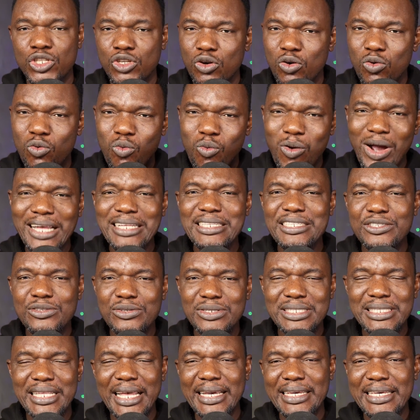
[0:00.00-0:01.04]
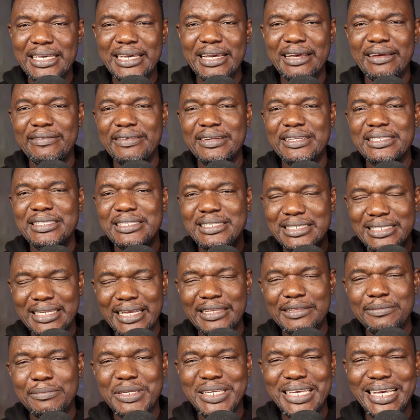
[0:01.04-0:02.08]
So once you start hearing
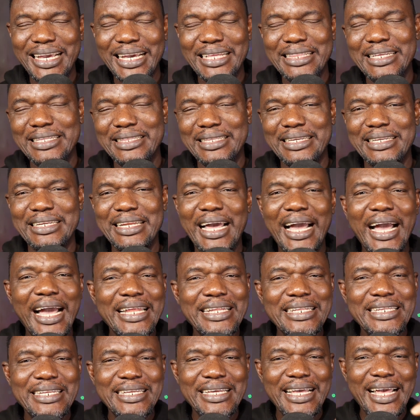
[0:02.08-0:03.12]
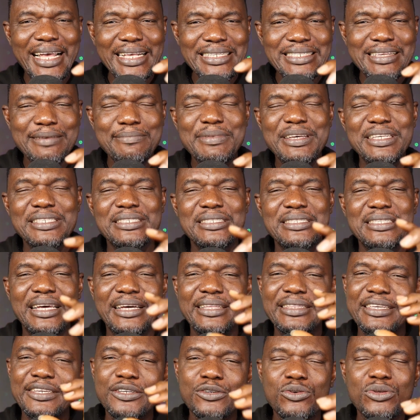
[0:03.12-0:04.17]
send me anything and the SMS now,
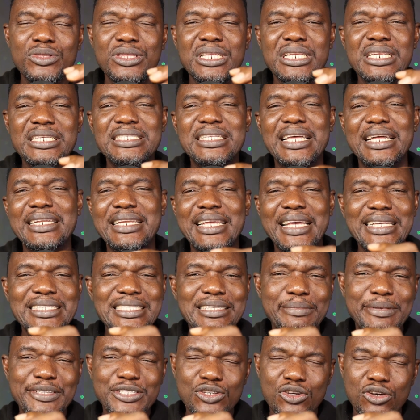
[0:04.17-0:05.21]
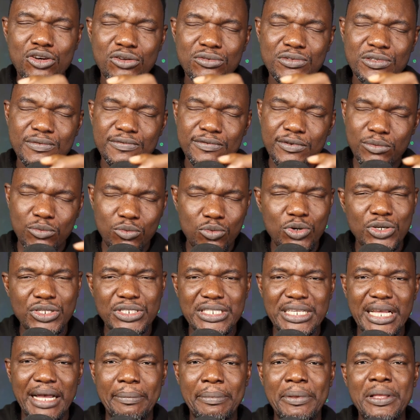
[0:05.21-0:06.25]
the good thing is that the SMS comes from
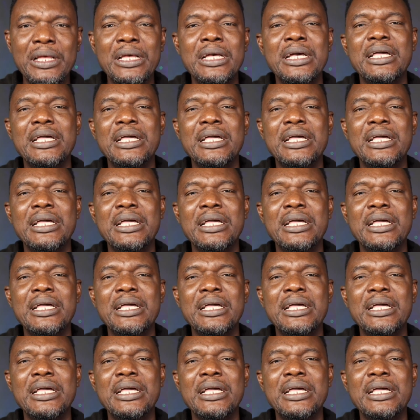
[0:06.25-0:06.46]
WhatsApp.